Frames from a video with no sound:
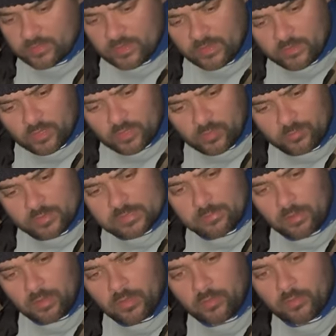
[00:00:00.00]
down in the comments
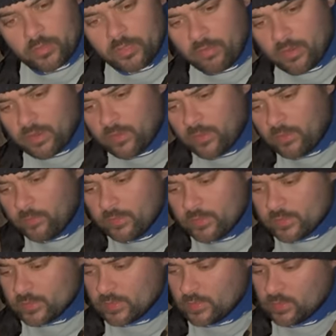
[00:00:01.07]
below what you reckon that
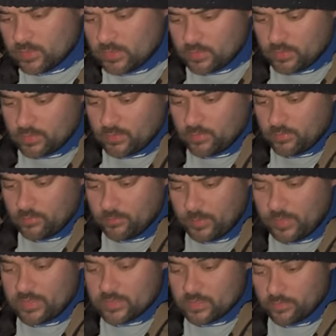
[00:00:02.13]
was,
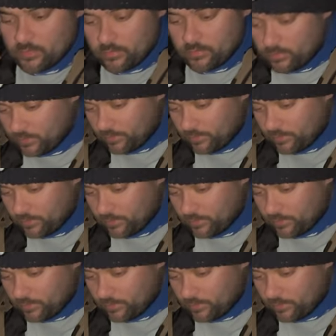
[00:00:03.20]
based on the